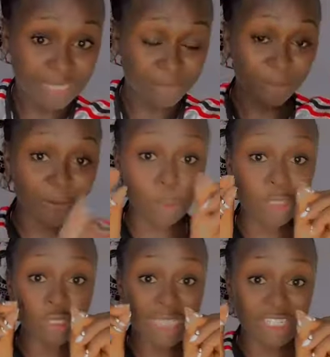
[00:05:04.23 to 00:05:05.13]
has been
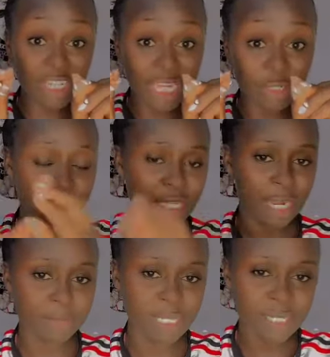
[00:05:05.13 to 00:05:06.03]
found in such kind of
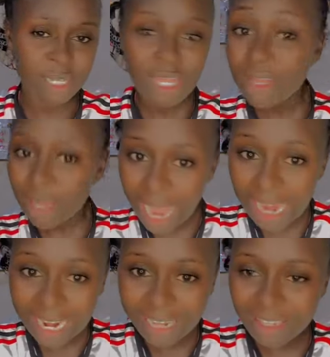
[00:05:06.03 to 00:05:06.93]
circumstance
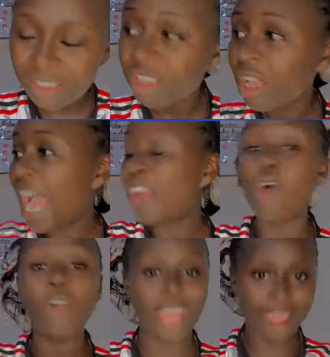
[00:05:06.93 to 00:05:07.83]
unlucky i
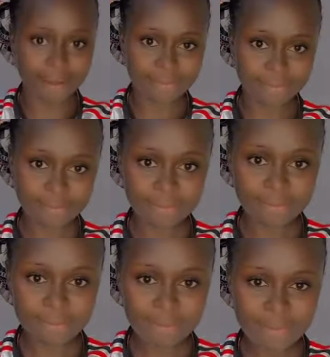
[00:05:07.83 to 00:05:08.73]
don't care
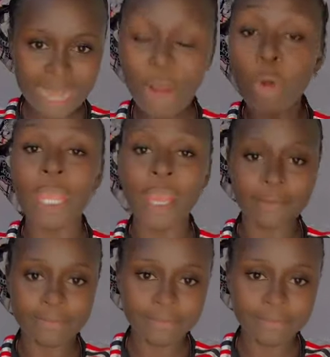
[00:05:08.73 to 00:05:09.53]
i don't care